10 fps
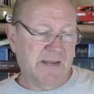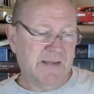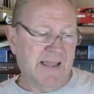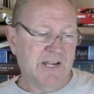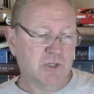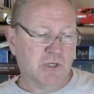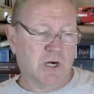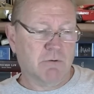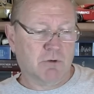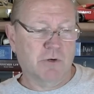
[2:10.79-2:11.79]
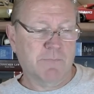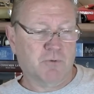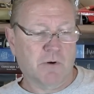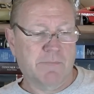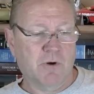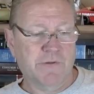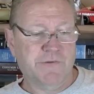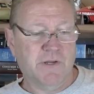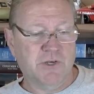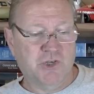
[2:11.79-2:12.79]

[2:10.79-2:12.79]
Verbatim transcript: a National Guard recruiting program known as